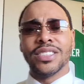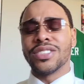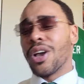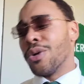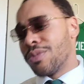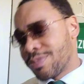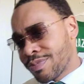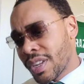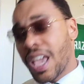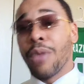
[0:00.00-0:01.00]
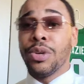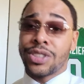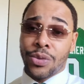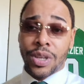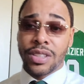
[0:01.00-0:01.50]
So, and we
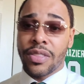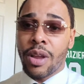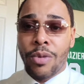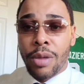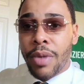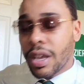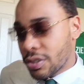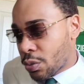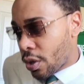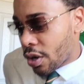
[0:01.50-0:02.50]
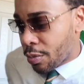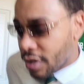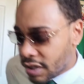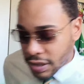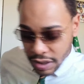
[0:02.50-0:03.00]
still need depth at running back as well
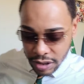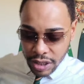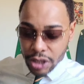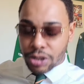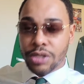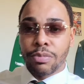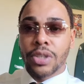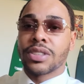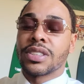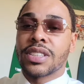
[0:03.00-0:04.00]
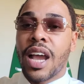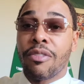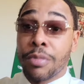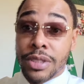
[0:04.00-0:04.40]
because I see there's interest in Boston Scott from